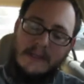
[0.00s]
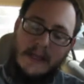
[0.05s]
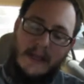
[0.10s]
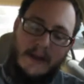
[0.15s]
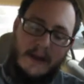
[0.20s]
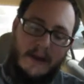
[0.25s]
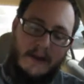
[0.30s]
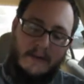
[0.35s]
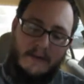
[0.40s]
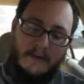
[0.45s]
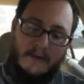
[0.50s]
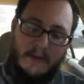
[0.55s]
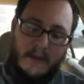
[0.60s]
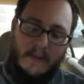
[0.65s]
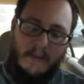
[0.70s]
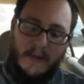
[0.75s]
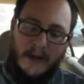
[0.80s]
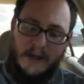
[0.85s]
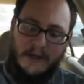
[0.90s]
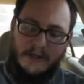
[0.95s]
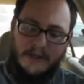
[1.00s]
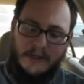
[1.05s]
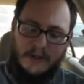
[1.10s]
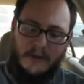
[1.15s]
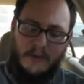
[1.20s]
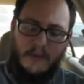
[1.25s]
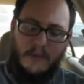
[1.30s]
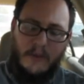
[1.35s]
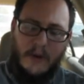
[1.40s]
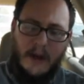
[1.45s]
and I'm not sure
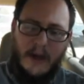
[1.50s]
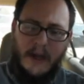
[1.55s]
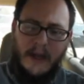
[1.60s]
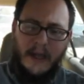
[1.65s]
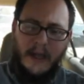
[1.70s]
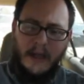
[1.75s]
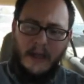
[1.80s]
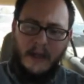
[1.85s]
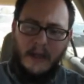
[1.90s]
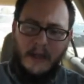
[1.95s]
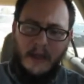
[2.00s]
why